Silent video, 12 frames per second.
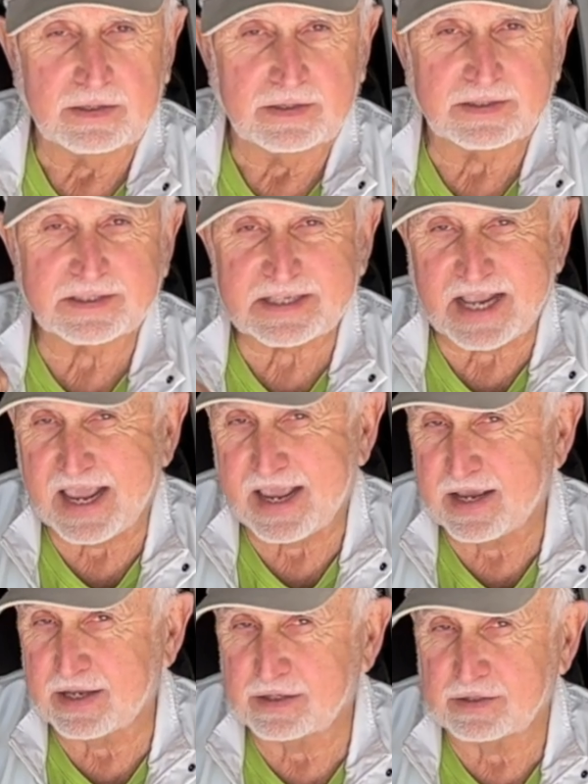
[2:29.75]

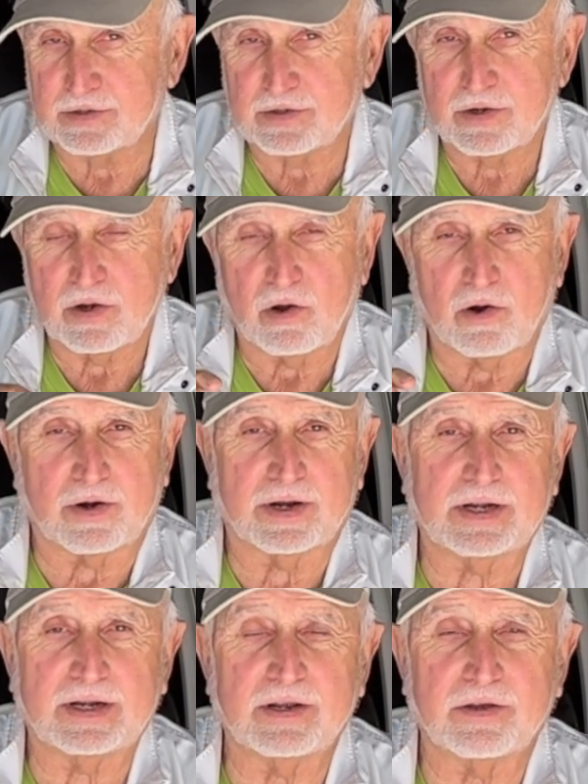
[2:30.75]
sand or
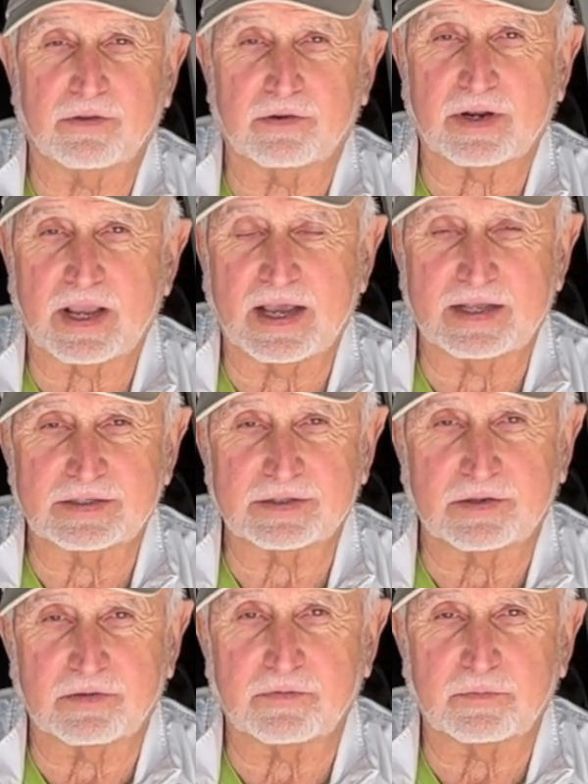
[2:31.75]
any other kinds
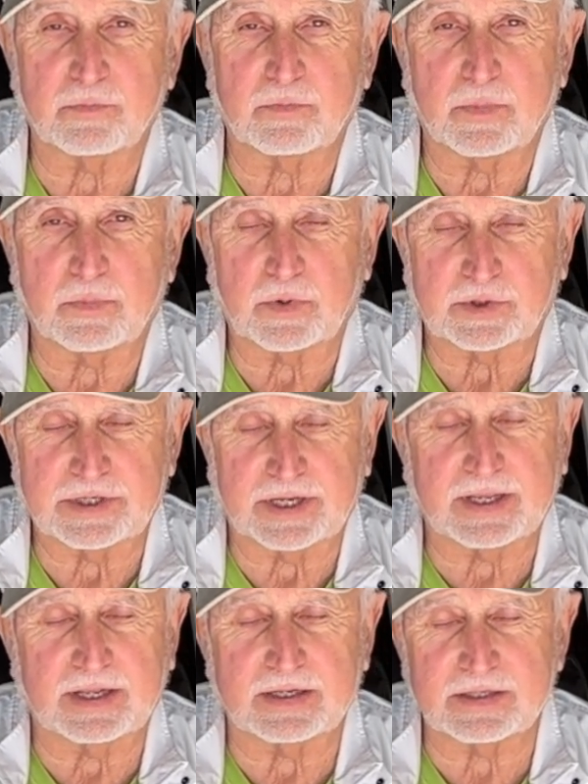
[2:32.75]
of
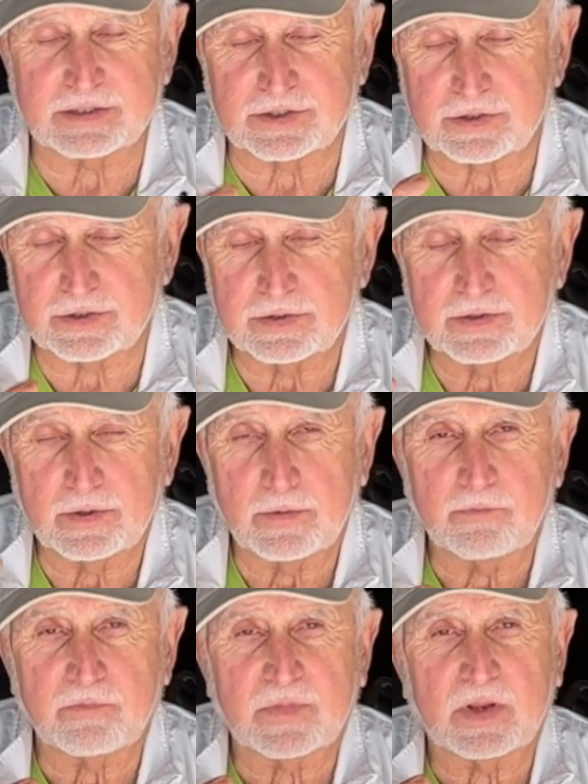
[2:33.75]
particulates
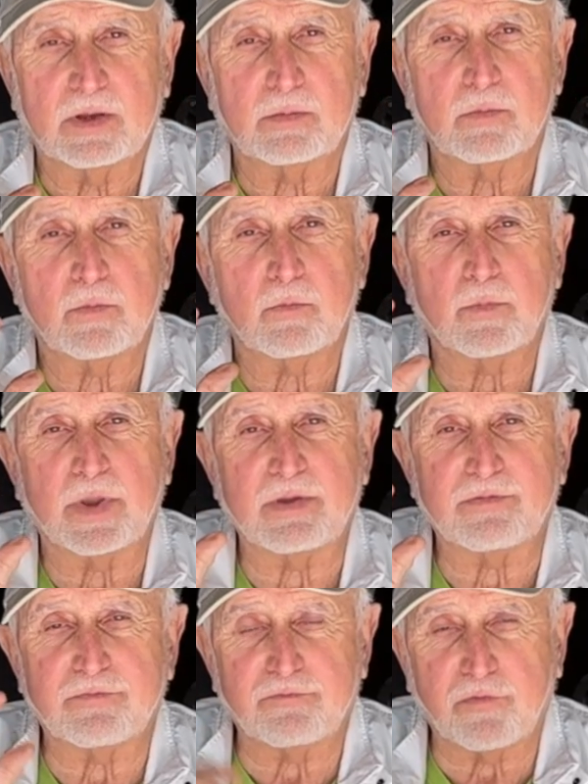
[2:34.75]

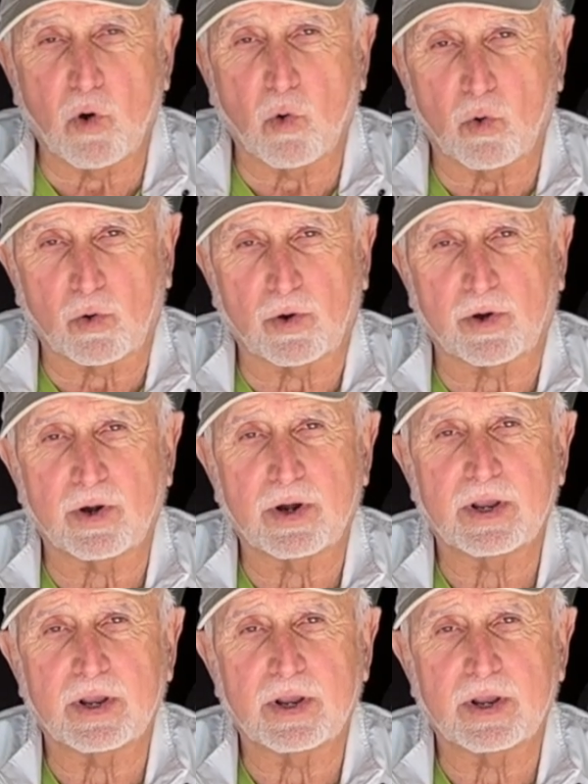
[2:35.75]
before